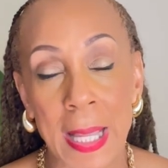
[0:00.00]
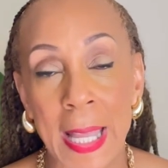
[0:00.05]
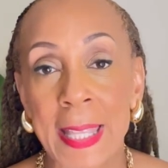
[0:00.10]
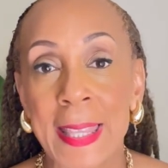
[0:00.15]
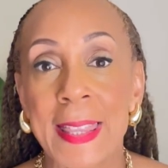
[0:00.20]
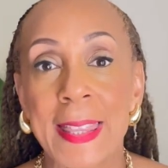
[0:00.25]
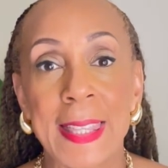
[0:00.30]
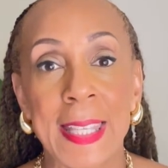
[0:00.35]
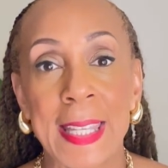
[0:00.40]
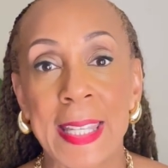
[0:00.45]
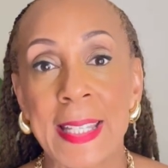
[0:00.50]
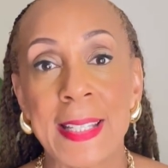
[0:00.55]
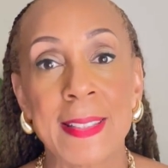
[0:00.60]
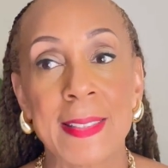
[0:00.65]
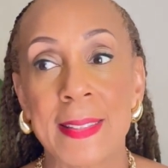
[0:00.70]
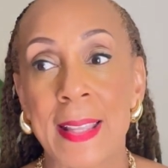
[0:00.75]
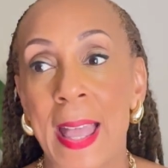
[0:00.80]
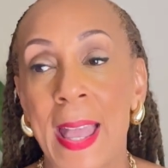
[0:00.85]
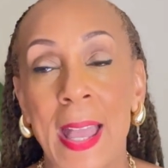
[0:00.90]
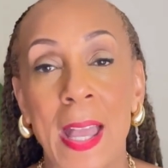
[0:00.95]
and things
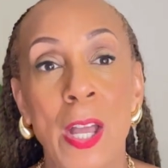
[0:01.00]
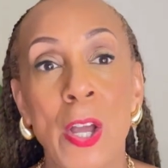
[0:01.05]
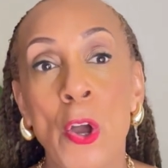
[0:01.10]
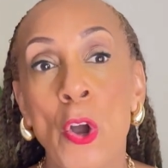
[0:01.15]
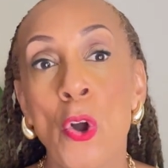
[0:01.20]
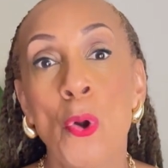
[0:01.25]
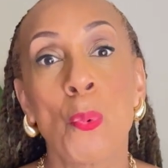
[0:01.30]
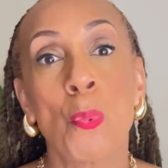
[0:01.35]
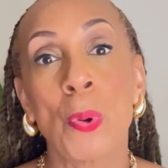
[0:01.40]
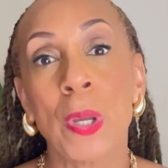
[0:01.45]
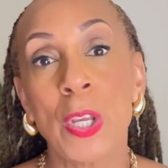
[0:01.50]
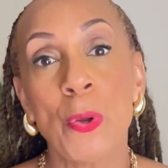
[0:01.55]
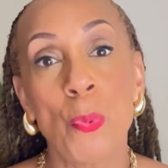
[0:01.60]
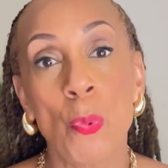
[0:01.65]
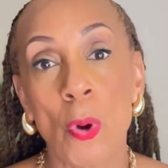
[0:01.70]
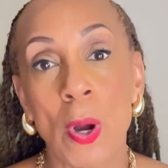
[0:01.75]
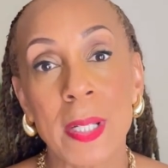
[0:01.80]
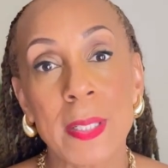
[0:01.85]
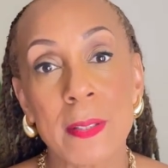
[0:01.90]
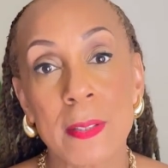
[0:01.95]
that we
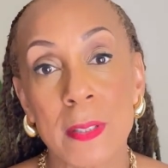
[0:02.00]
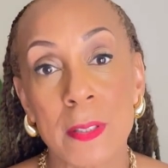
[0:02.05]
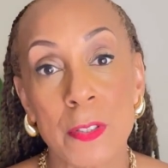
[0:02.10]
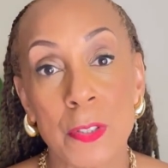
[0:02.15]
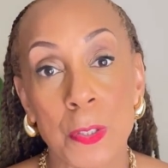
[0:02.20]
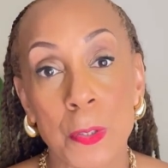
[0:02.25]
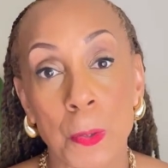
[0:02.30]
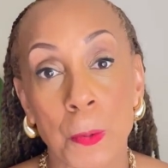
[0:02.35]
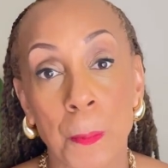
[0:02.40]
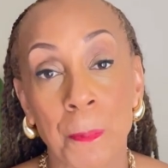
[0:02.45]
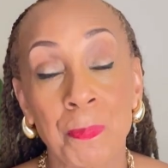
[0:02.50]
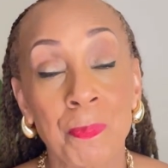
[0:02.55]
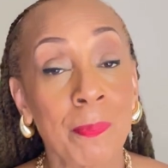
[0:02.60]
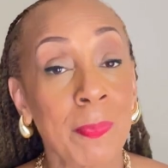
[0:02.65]
want to do.